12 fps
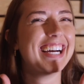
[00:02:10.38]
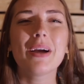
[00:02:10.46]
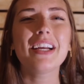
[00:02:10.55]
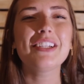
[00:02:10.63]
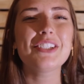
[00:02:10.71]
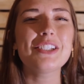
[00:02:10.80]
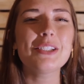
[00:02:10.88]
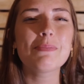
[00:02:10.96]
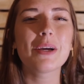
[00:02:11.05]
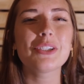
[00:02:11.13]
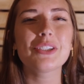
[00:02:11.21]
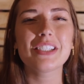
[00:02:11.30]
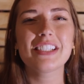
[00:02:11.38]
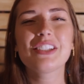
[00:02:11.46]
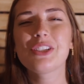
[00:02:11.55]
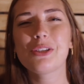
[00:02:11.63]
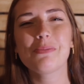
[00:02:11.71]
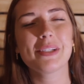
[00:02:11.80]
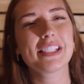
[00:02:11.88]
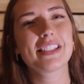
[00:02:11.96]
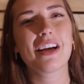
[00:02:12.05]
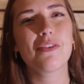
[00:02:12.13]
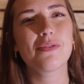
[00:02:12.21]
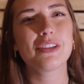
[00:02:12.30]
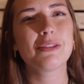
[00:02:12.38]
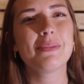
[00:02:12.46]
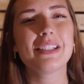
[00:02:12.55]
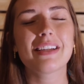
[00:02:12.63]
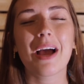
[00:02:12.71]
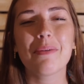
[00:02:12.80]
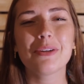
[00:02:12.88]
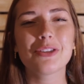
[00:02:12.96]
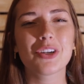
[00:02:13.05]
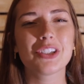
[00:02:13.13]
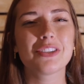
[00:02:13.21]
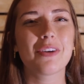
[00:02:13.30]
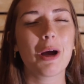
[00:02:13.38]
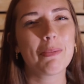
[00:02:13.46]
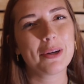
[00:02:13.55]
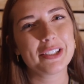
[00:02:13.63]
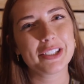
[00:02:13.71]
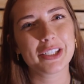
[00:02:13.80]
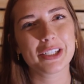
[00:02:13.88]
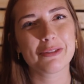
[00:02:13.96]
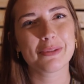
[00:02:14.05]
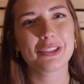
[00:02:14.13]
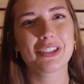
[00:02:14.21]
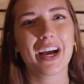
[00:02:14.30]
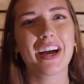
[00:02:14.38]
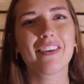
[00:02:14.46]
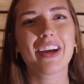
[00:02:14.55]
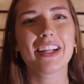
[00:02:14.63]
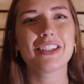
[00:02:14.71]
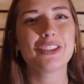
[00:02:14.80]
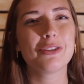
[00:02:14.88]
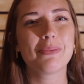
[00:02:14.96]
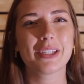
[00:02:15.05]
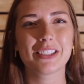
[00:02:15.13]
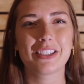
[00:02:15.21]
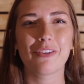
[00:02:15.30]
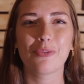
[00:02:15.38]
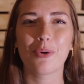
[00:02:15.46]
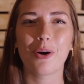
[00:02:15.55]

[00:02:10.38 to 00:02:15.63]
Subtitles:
My intern specialty is Do Big Stuff, which means I'm in charge of Operation Christmas Child and the Do Big Stuff